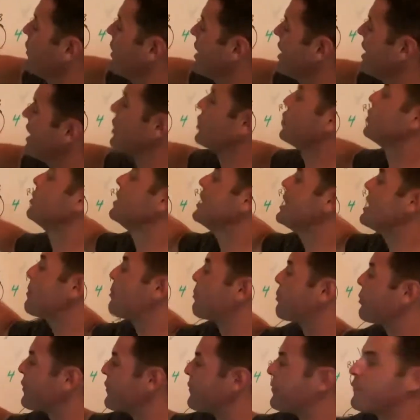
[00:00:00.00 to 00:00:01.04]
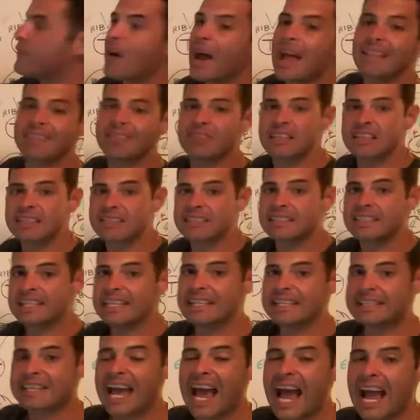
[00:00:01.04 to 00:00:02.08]
here. You need to prevent this
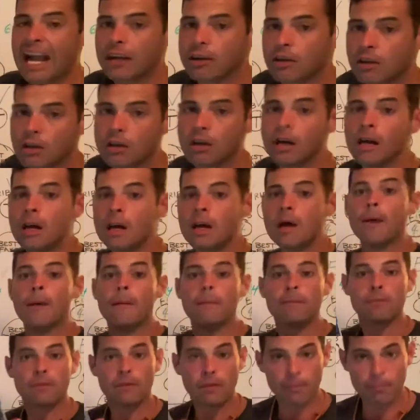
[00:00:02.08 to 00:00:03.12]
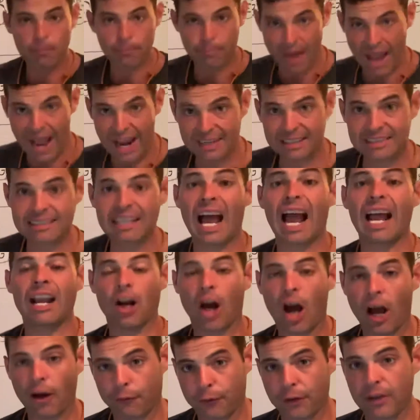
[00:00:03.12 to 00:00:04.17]
D tackle. Backside
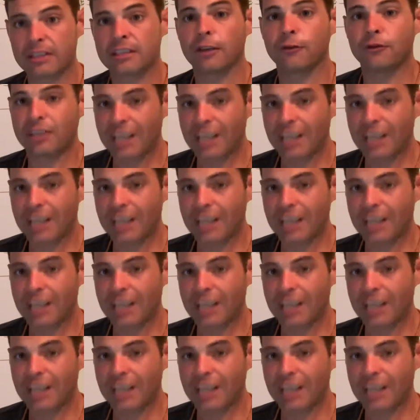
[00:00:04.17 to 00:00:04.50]
offensive